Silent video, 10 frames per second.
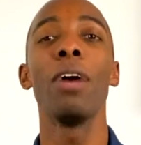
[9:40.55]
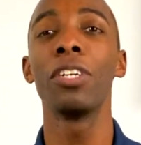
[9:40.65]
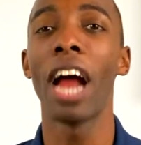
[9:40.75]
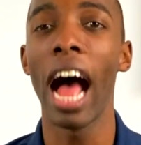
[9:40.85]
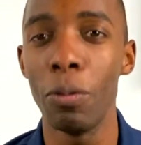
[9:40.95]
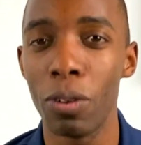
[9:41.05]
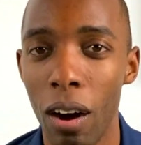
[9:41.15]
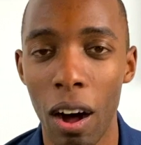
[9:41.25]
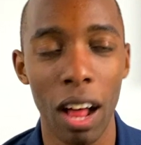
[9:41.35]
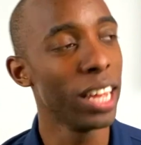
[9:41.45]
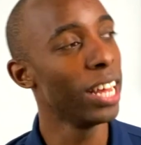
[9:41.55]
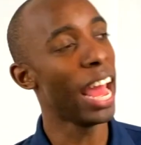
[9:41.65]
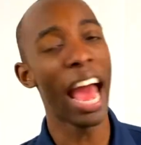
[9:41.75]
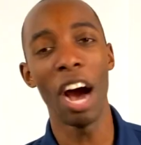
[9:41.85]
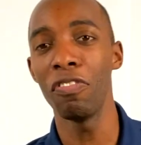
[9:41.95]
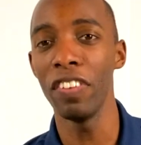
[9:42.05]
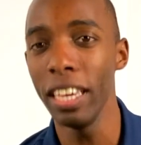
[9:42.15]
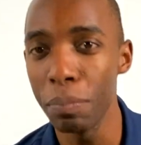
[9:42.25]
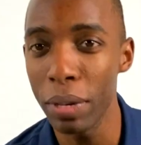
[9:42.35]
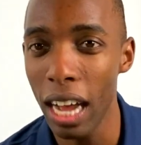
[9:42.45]
which I will call
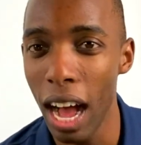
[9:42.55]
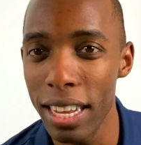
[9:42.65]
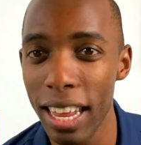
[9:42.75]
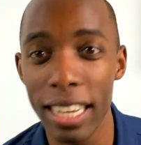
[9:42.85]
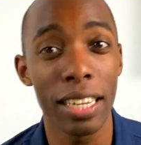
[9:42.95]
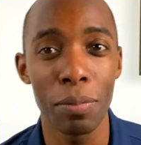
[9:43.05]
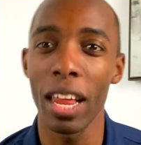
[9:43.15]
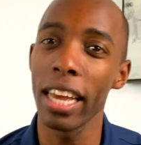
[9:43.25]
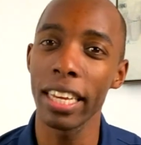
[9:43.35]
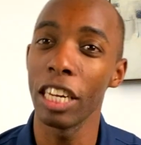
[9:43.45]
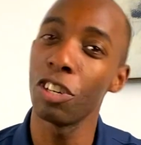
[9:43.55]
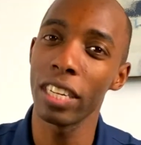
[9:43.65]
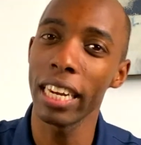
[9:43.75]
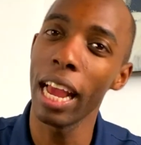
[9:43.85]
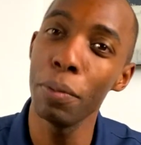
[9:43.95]
Alfie because that seems like an interesting name